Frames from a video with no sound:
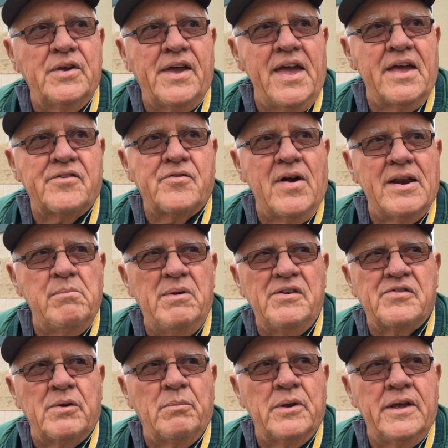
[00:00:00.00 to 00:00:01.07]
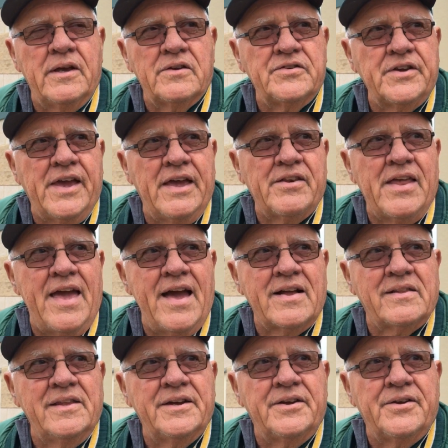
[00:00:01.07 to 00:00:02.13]
You can't try to be somebody else. You can't
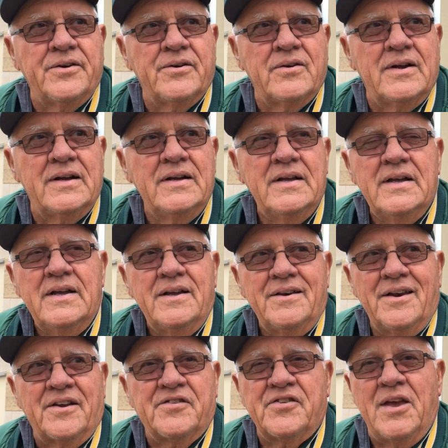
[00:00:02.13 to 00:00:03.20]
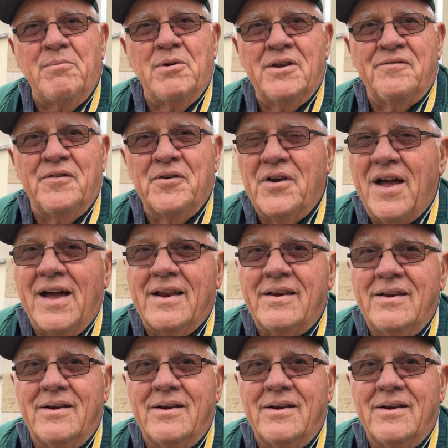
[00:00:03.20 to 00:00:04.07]
act like you're uh, Nick Saban if you're not.